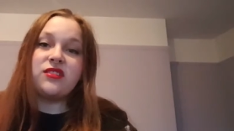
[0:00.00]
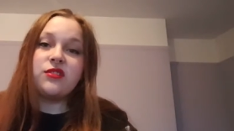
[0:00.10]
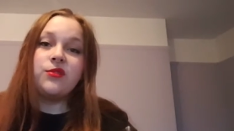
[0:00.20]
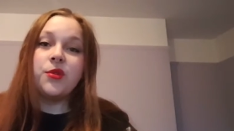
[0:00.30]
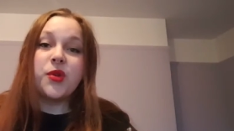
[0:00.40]
a
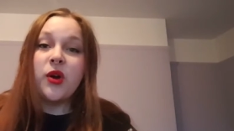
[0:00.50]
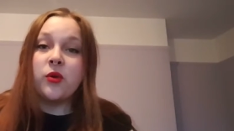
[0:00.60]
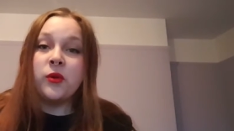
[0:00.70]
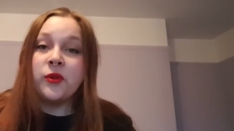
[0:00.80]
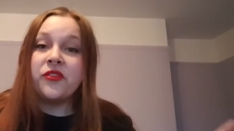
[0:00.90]
school called
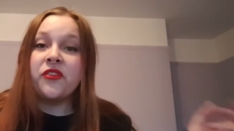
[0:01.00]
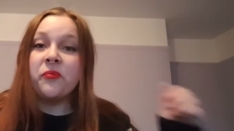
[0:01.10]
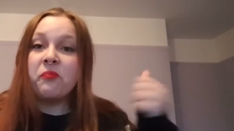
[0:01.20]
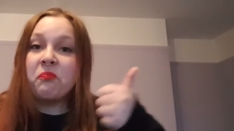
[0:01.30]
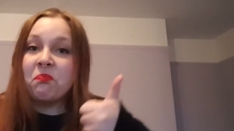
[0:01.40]
Hogwarts.
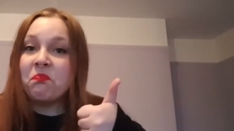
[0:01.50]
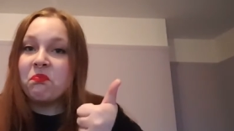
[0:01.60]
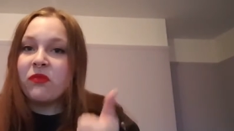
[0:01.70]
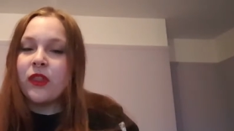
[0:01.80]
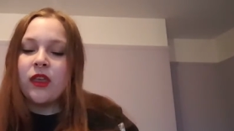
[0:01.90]

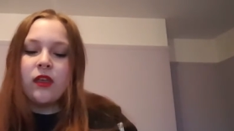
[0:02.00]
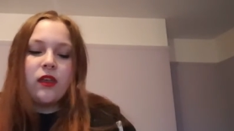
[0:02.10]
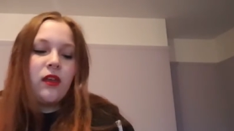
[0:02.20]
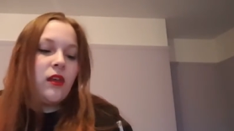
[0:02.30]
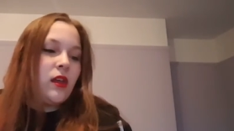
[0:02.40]

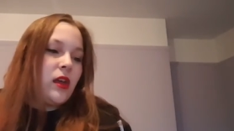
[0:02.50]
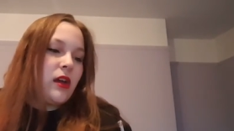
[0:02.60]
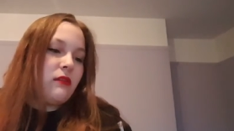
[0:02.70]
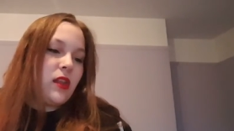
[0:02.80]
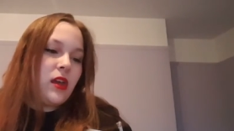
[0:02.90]

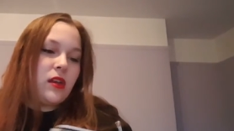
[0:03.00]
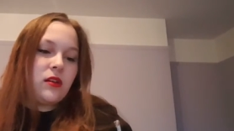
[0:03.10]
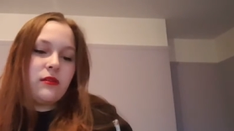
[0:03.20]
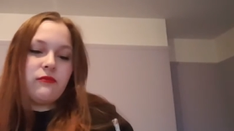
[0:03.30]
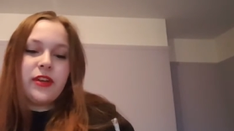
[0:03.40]
And
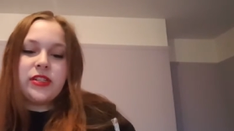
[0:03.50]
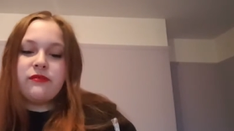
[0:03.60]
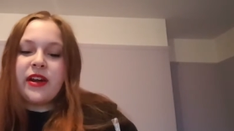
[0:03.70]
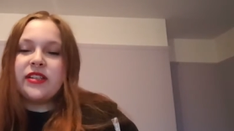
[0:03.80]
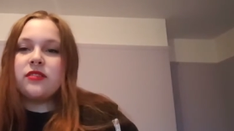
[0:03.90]
then, read a
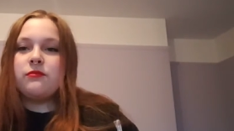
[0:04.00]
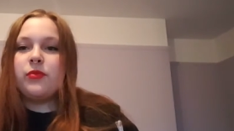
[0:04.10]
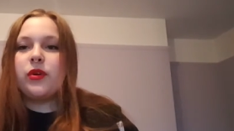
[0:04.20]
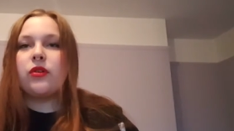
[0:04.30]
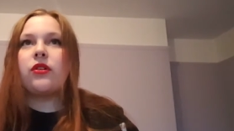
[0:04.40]
random
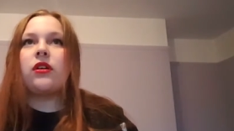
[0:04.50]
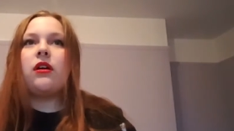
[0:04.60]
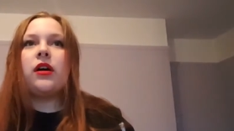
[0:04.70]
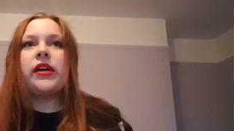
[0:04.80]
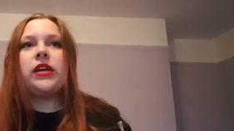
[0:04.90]
book.
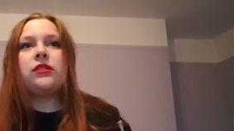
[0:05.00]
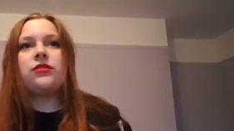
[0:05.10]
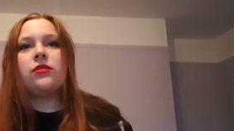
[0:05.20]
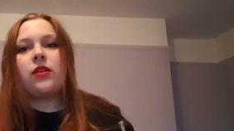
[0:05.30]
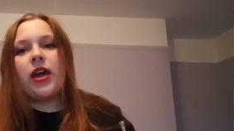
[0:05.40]
I
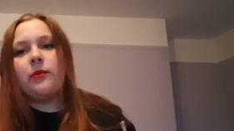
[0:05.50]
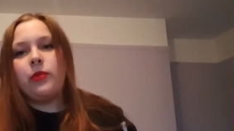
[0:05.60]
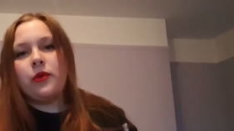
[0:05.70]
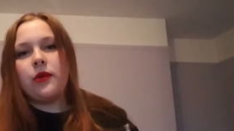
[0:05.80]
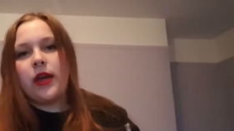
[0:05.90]
took a
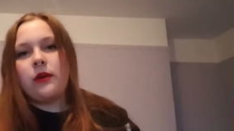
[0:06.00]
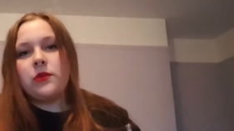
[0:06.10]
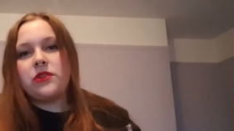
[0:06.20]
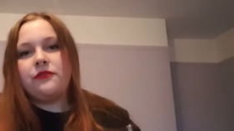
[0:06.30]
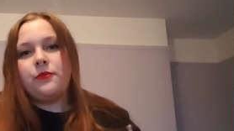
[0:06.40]
book
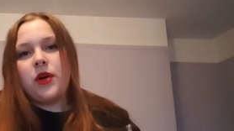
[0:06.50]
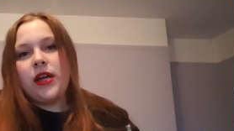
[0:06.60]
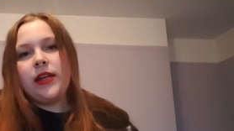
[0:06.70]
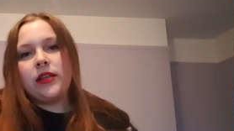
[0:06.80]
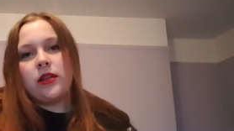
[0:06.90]
out of my
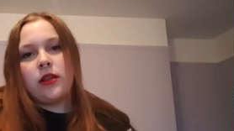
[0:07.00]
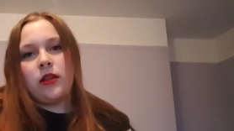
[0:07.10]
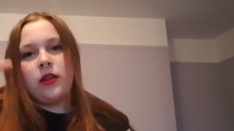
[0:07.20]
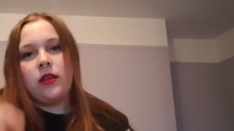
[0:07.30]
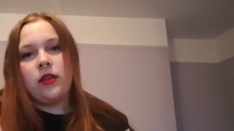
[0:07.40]

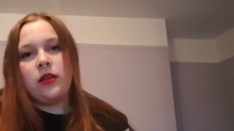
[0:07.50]
little